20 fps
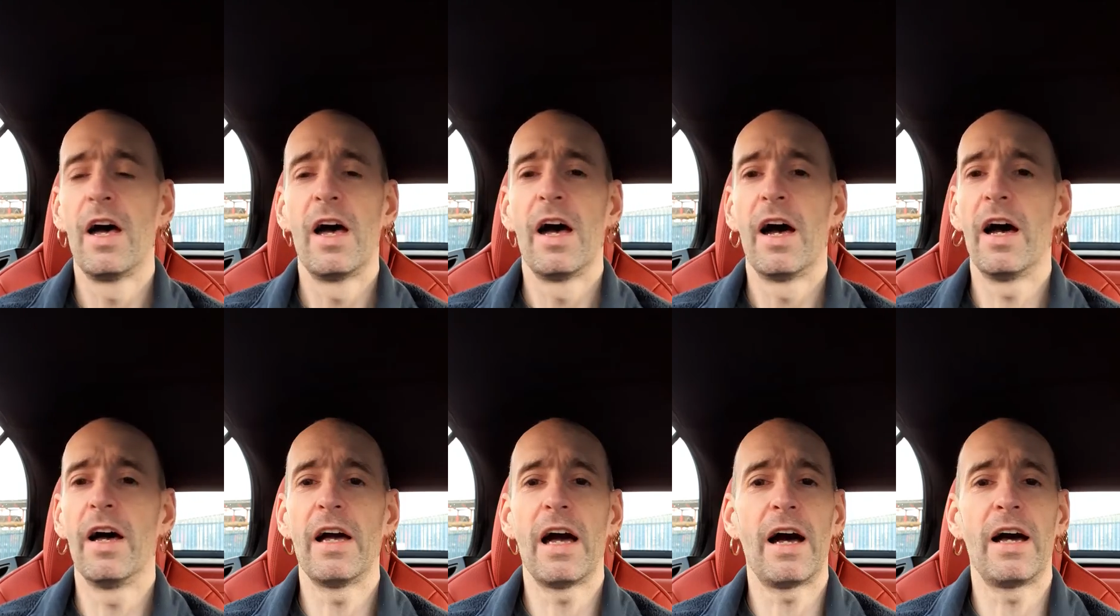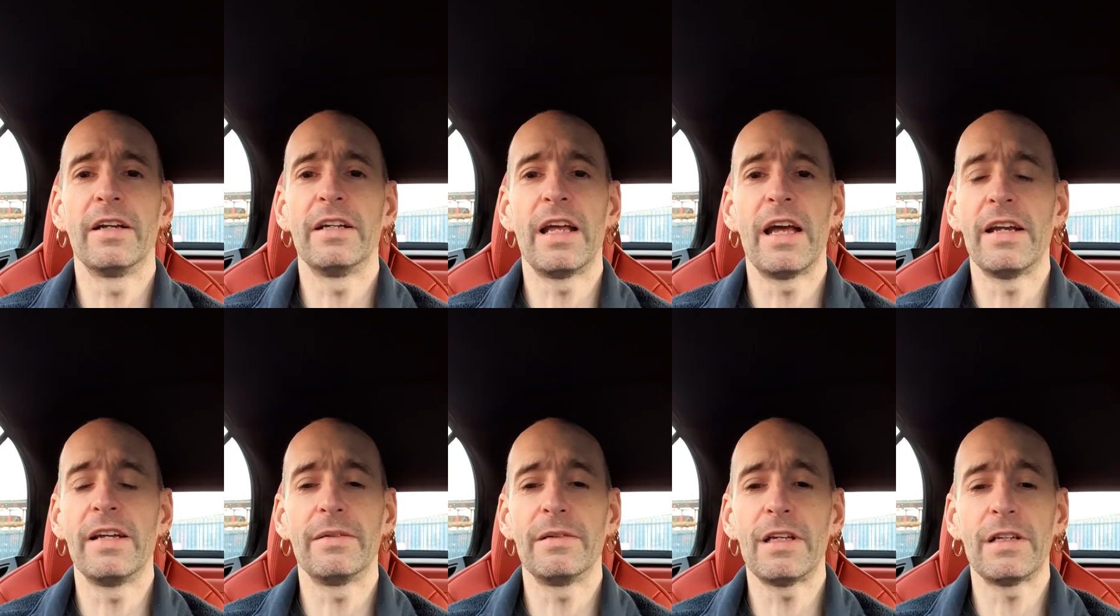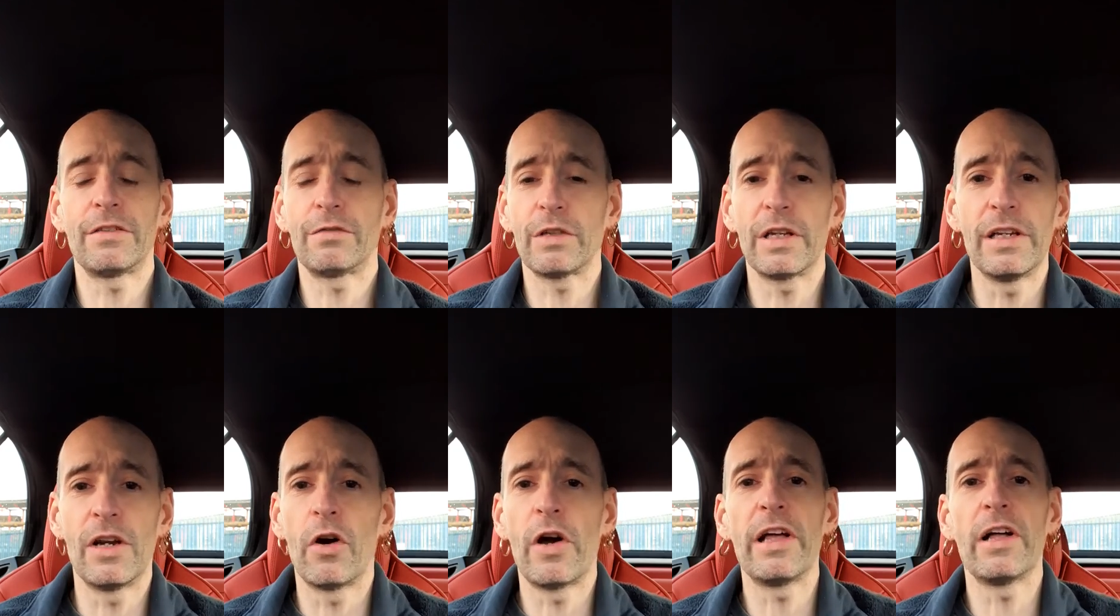and it's,
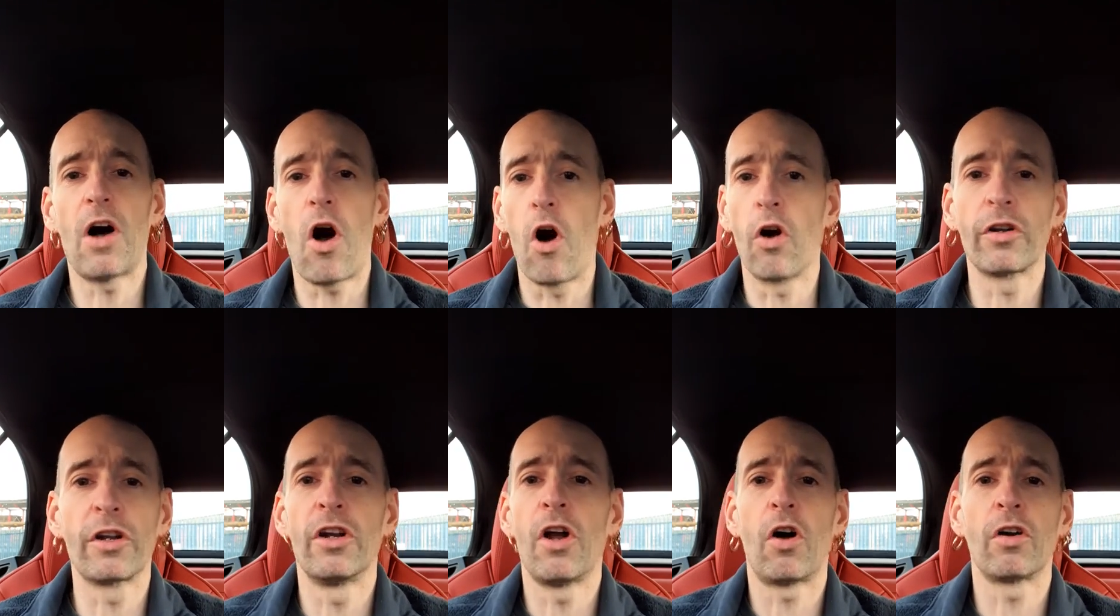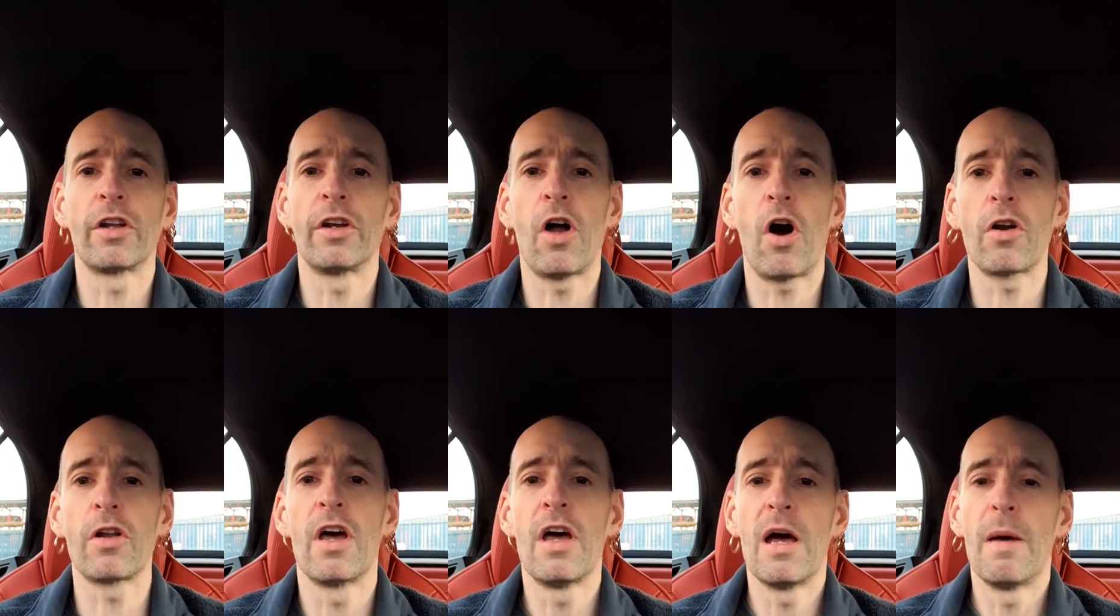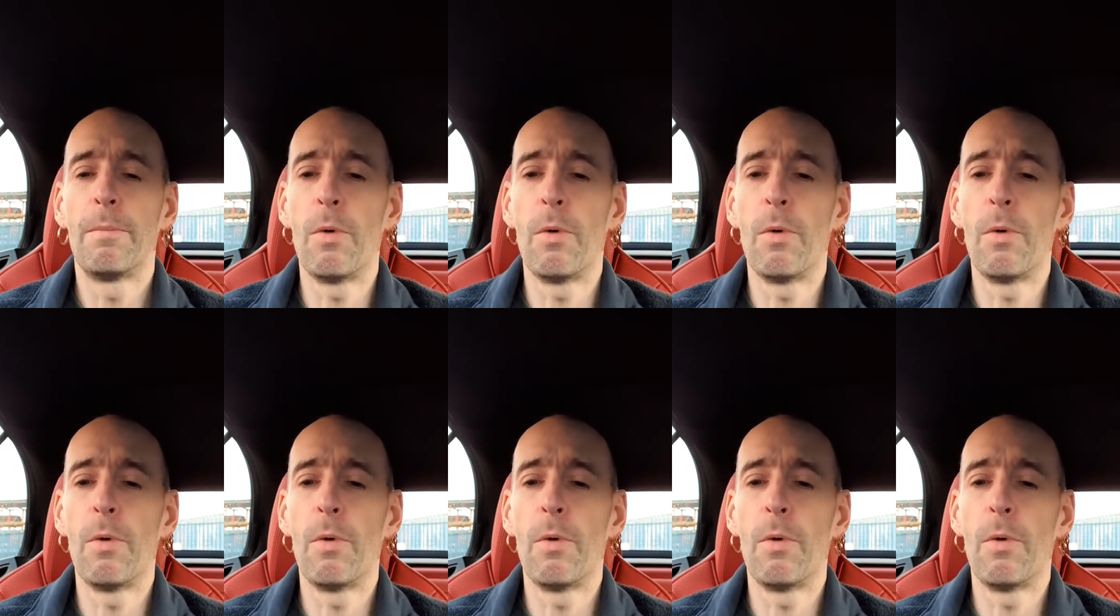you know, on and on and on.